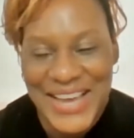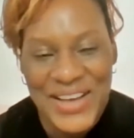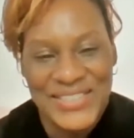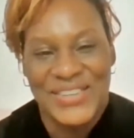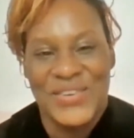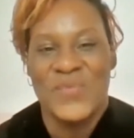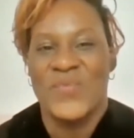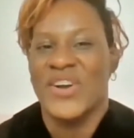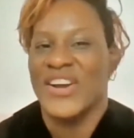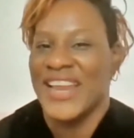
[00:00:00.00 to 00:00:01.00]
So I was a
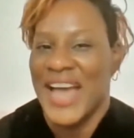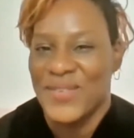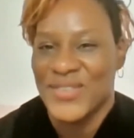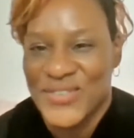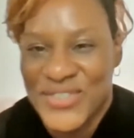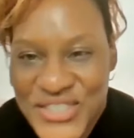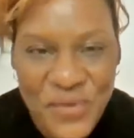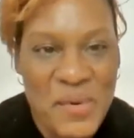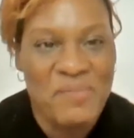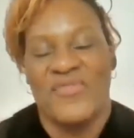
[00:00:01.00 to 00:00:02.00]
little worried I was going to
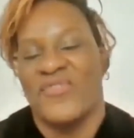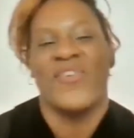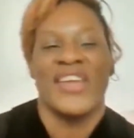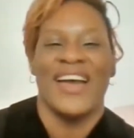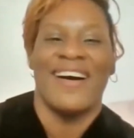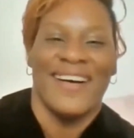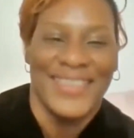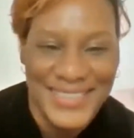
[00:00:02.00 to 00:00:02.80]
show up before y'all